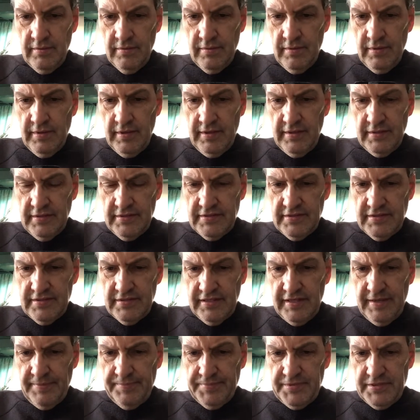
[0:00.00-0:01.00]
and it
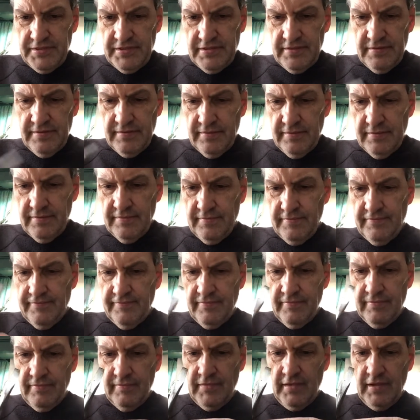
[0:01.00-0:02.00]
slips.
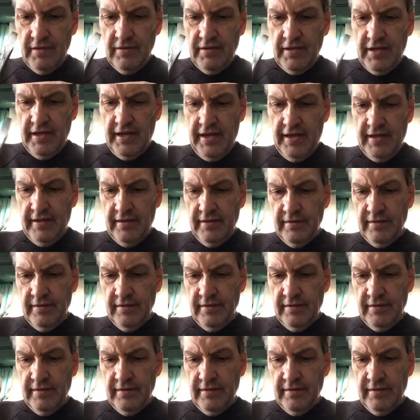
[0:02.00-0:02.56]
Okay.